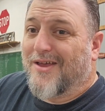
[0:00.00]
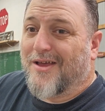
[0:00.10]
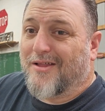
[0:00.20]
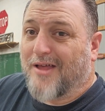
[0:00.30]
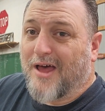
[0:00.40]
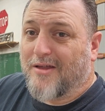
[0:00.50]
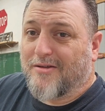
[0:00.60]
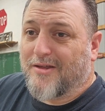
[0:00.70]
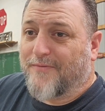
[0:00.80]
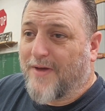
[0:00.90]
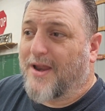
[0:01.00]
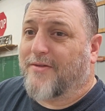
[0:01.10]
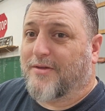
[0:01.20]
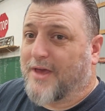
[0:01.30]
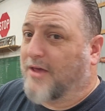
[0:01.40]
if I didn't have
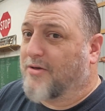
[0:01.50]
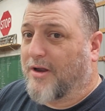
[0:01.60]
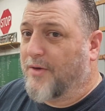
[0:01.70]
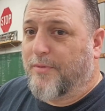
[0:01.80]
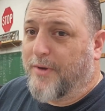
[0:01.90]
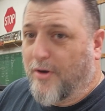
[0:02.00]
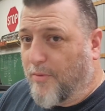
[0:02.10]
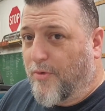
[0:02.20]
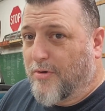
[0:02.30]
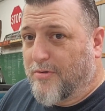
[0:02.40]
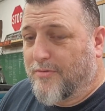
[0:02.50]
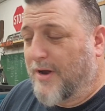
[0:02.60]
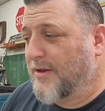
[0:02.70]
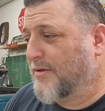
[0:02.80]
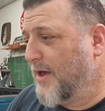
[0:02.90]
this case on it, it would be no more,
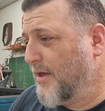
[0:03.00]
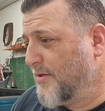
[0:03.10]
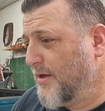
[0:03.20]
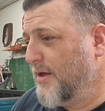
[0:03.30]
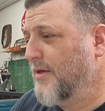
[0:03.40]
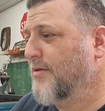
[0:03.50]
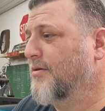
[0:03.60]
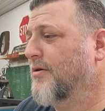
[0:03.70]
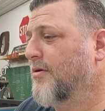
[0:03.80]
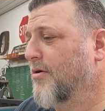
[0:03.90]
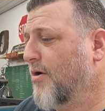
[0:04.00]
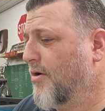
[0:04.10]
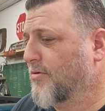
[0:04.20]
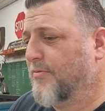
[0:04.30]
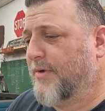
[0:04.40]
right? This case is
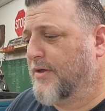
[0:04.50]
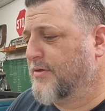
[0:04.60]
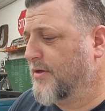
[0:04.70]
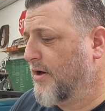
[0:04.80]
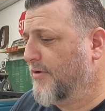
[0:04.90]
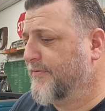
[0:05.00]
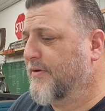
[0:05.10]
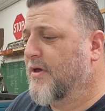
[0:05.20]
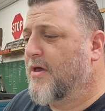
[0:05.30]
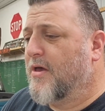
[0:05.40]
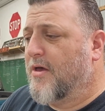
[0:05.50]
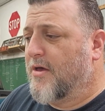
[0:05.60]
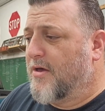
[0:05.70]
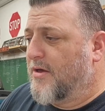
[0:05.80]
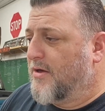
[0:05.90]
awesome. It's tough.
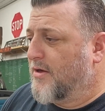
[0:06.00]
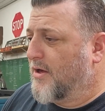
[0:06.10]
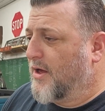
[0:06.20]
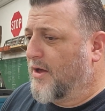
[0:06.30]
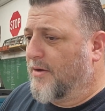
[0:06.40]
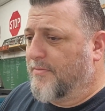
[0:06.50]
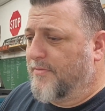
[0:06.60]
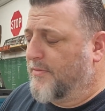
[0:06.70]
They're